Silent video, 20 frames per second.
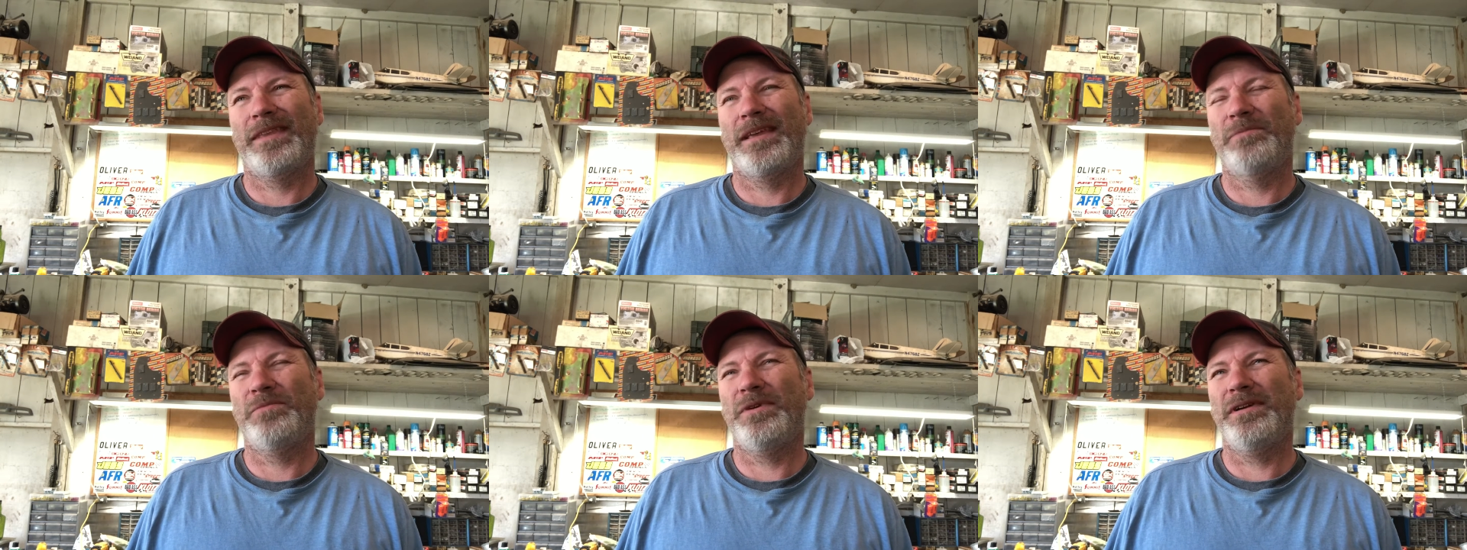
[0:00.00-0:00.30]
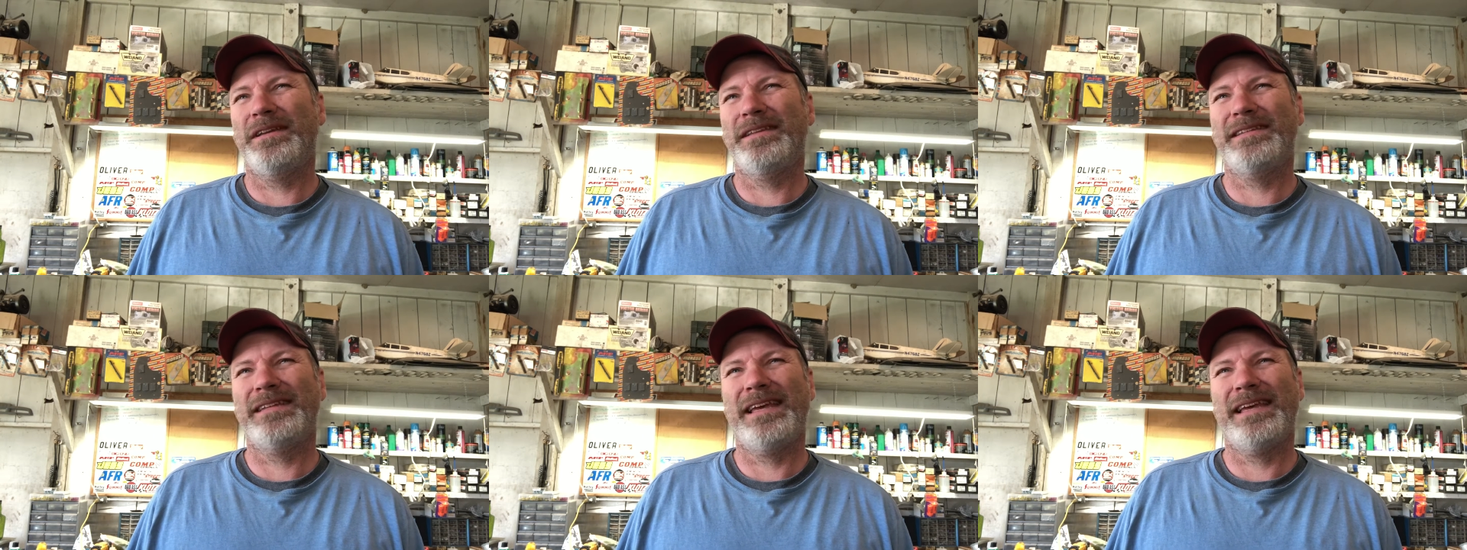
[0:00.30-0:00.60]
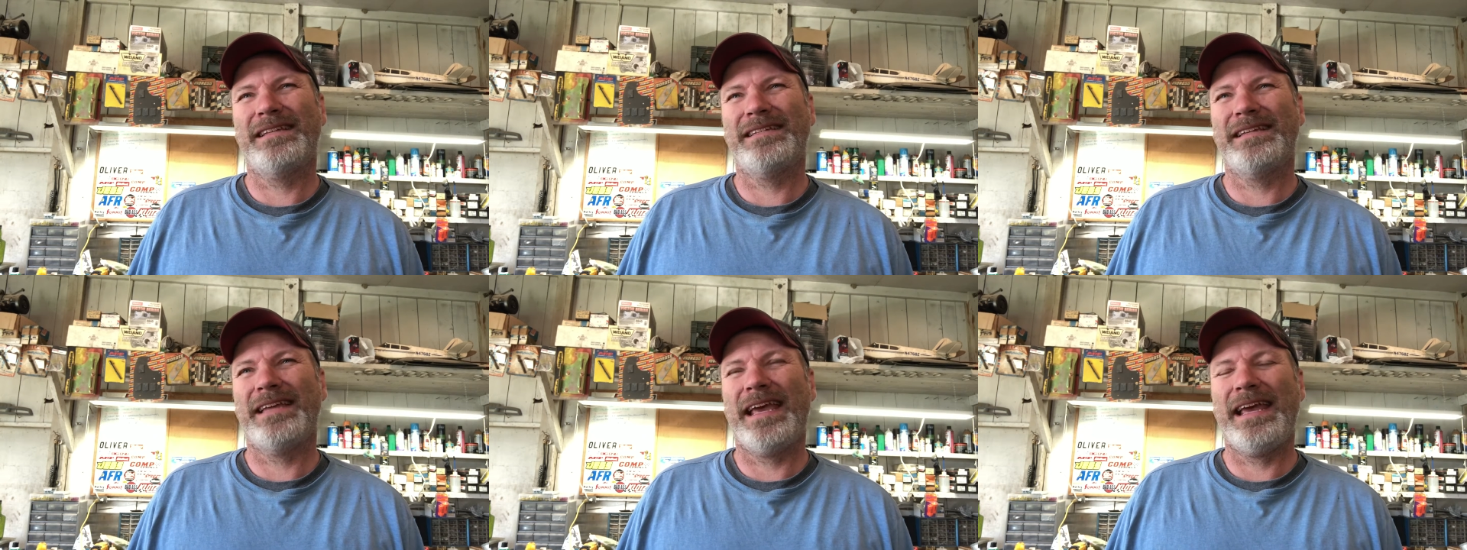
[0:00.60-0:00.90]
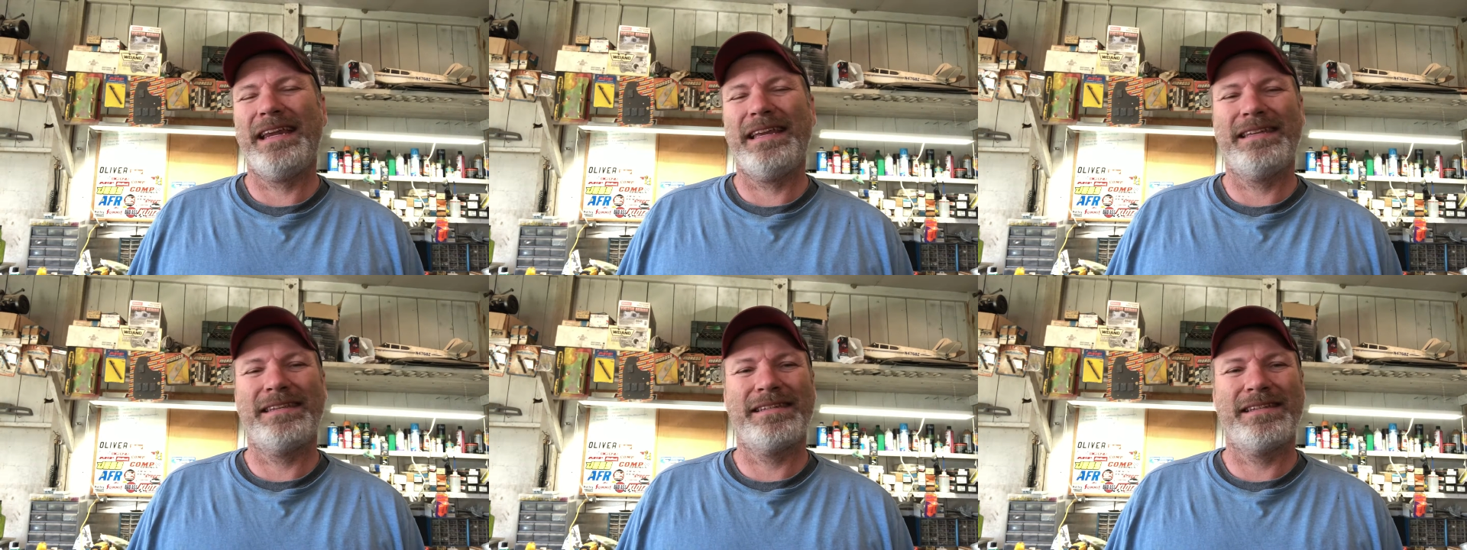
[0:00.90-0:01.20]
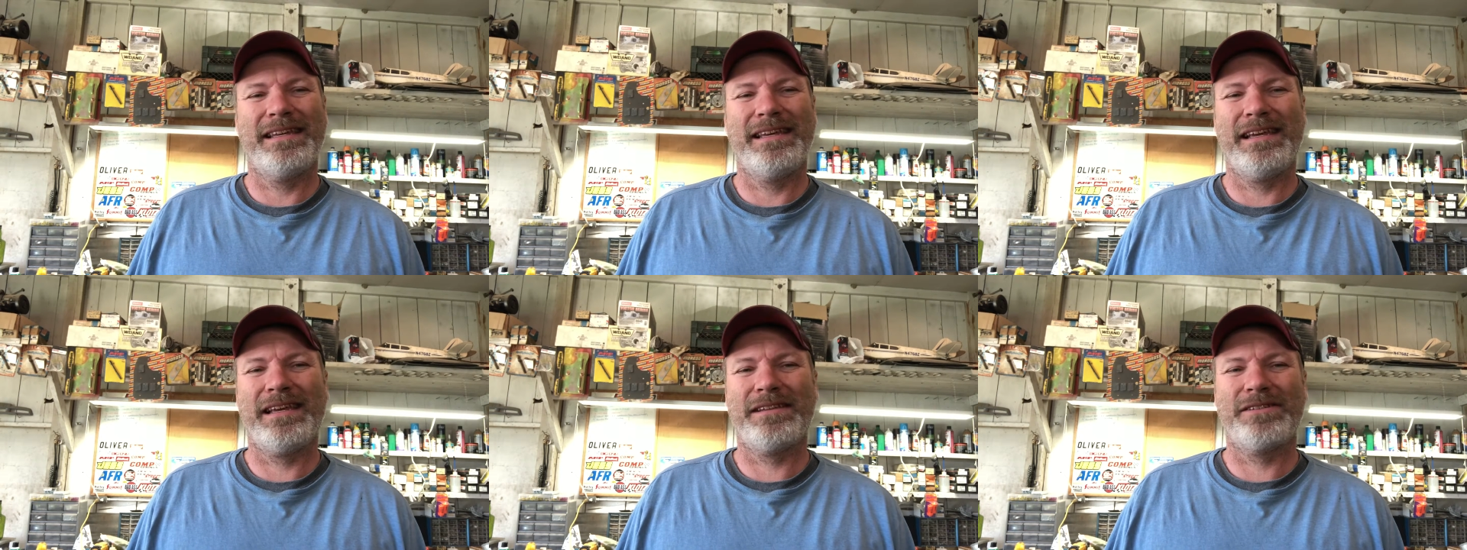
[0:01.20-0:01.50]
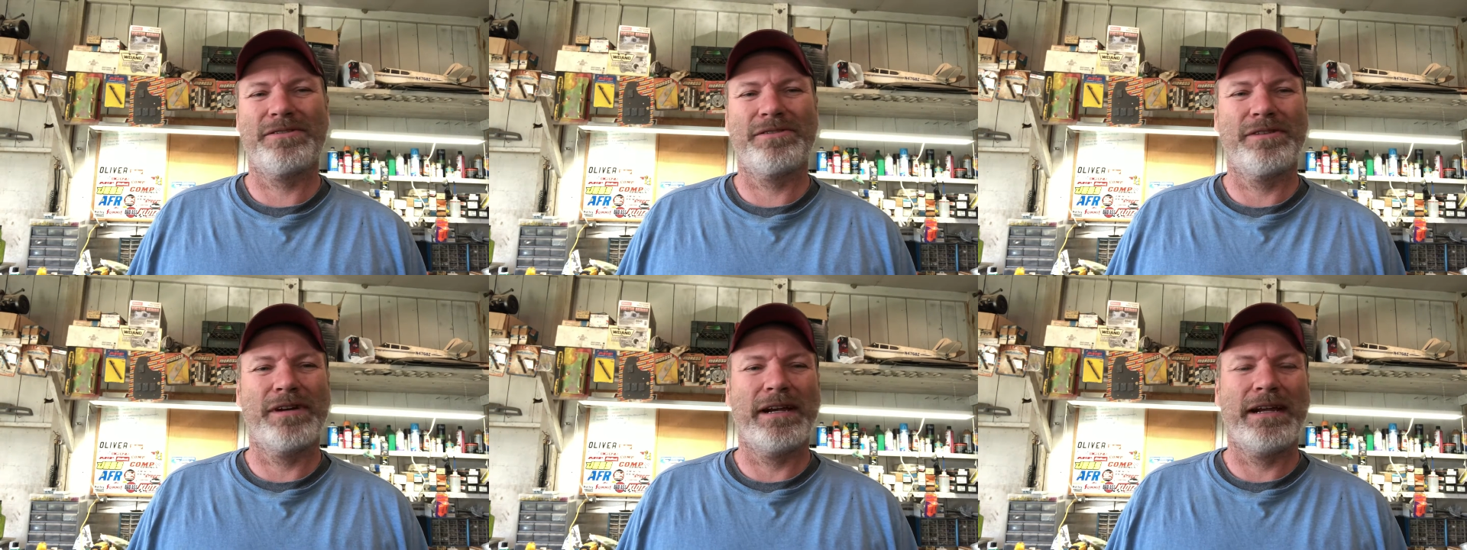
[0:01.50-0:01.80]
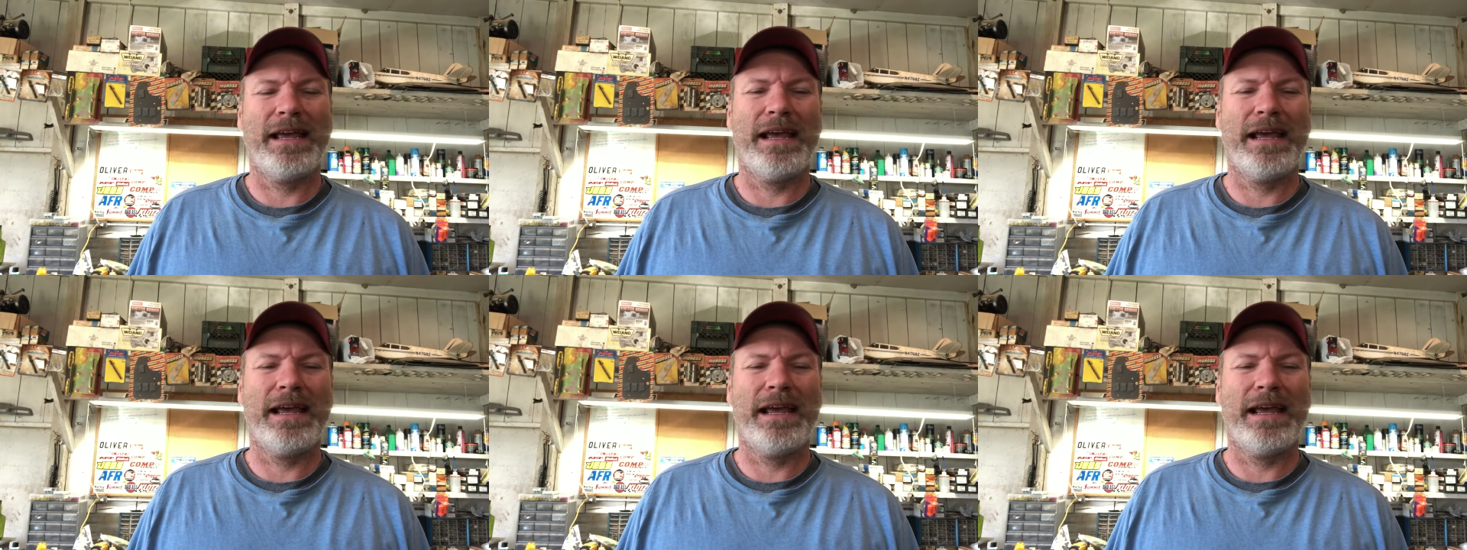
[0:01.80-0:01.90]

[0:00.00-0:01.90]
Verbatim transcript: I'm wanting to say it's an 86 or an